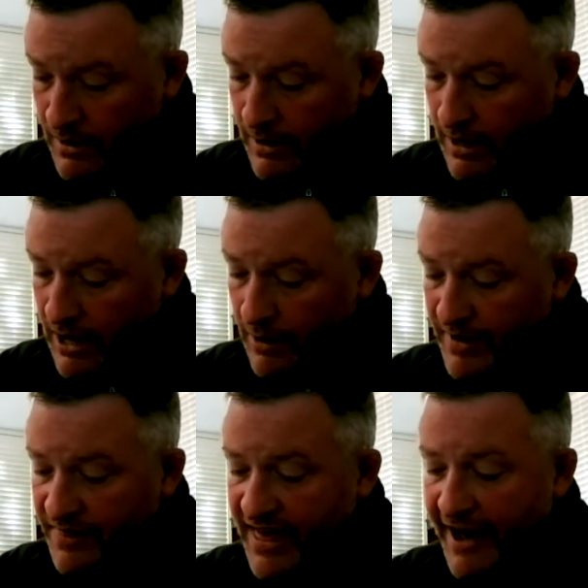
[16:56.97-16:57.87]

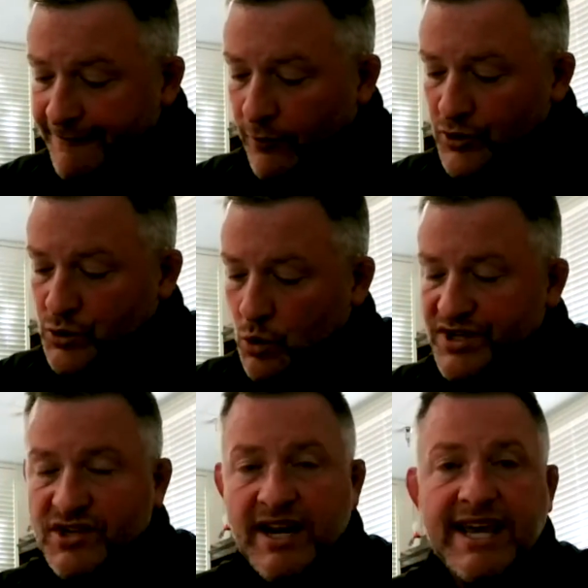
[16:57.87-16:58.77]
And that first one is
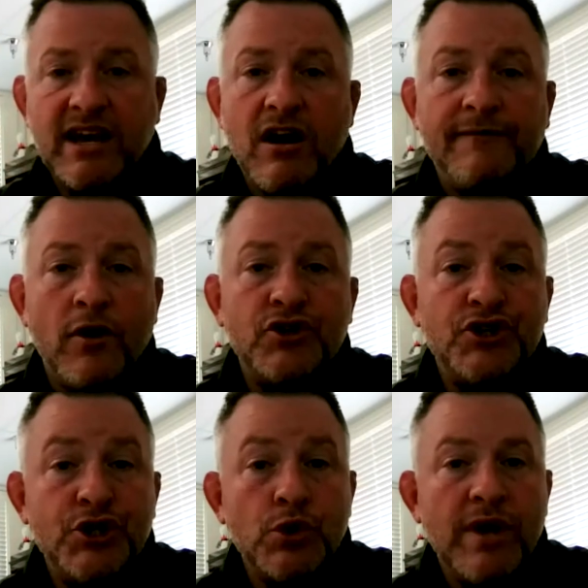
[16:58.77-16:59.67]
going to kick off on
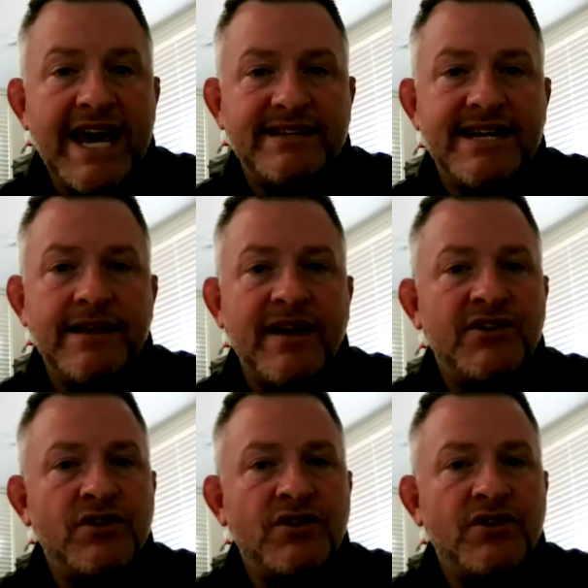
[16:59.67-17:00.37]
June 18th.